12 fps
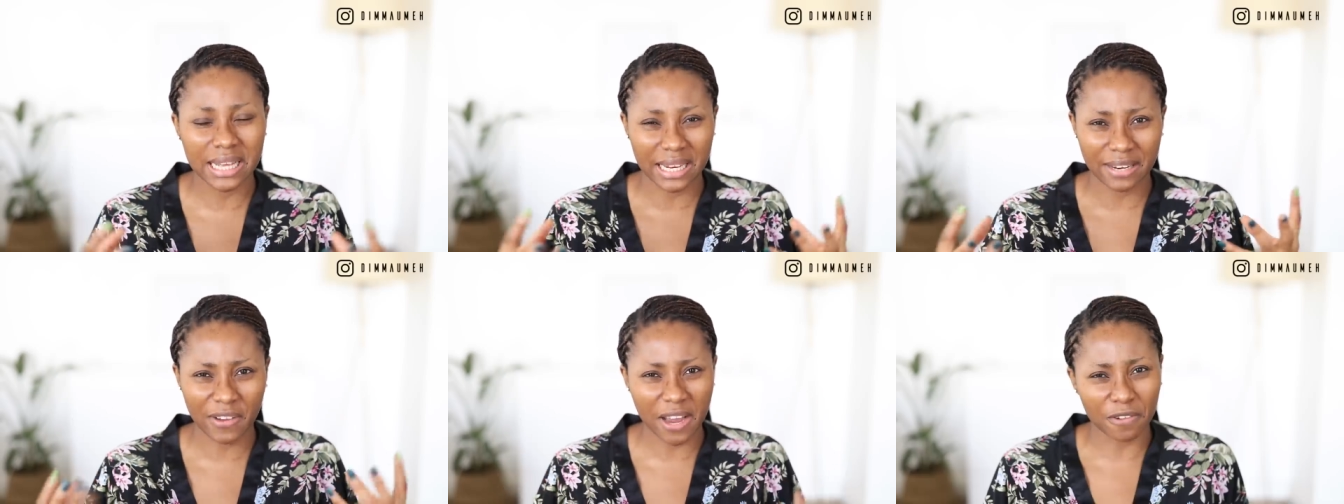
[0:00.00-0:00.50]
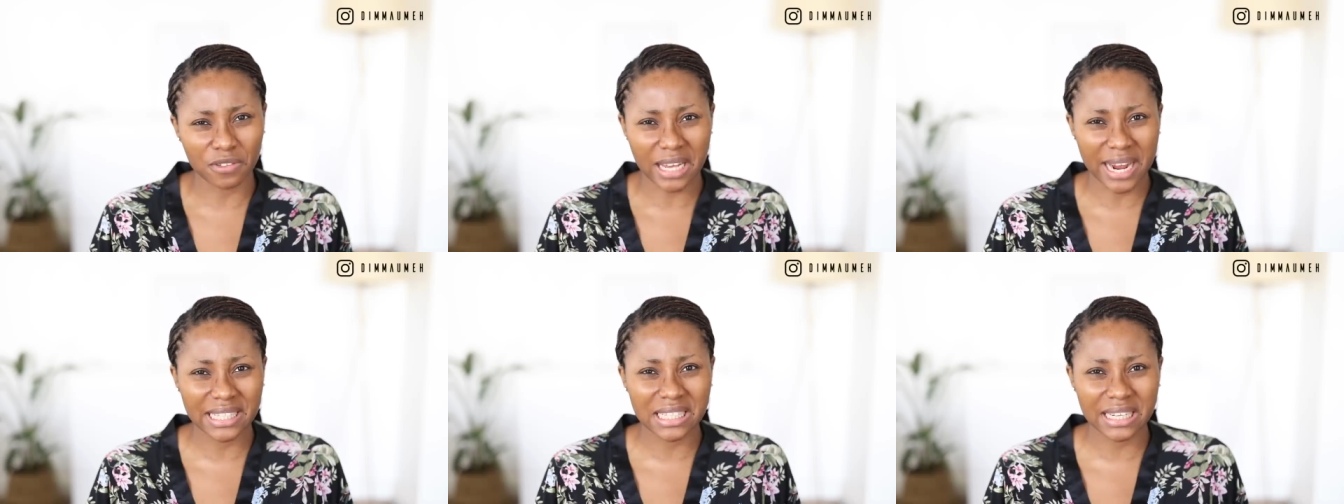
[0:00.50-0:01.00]
they've kind of
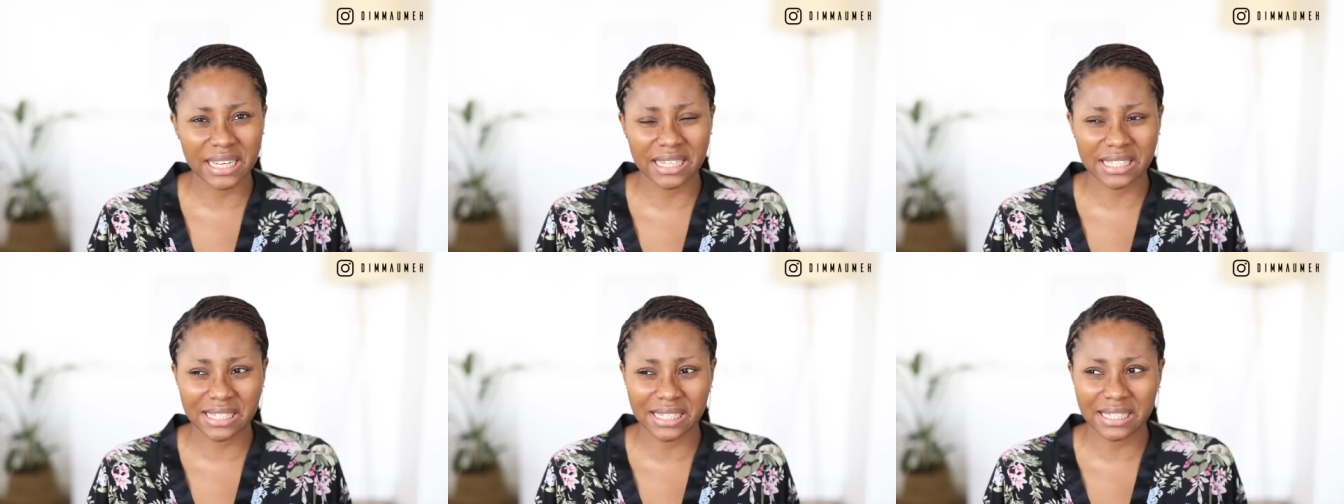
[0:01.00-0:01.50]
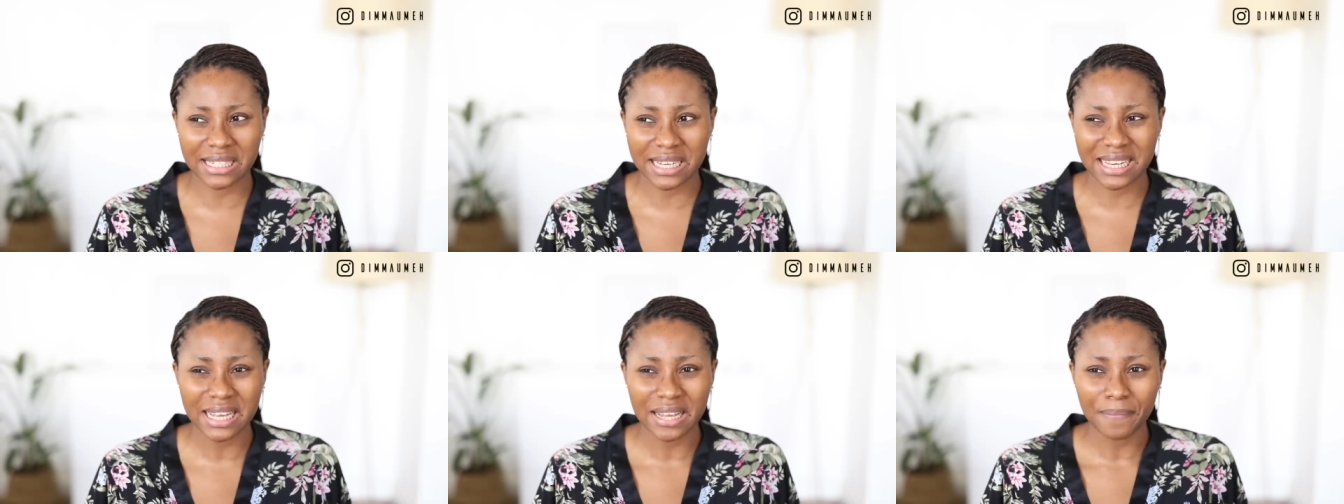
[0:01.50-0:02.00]
tightened
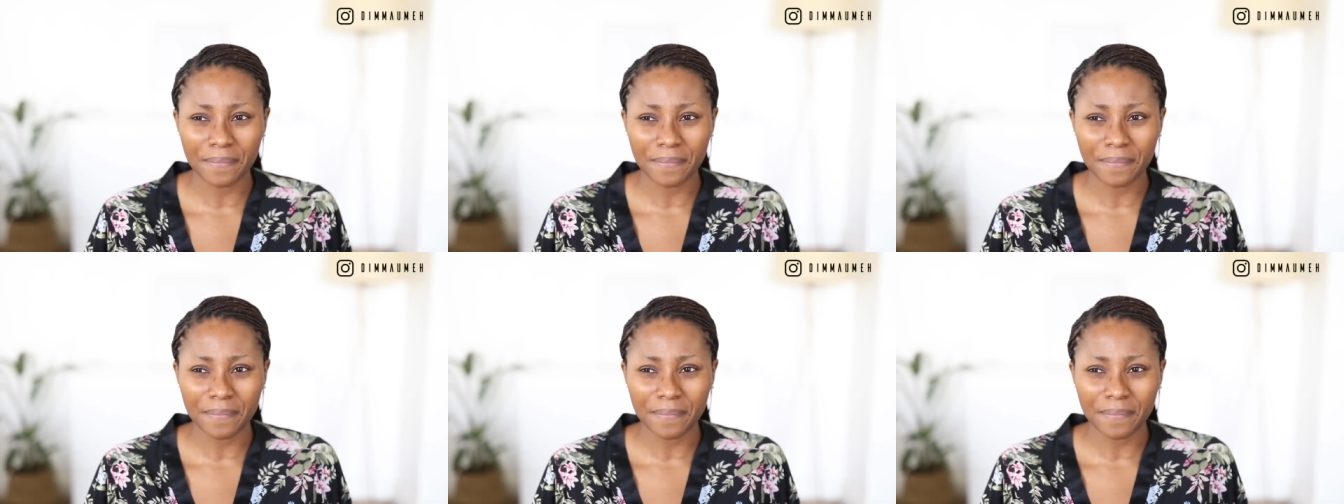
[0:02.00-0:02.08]
instantly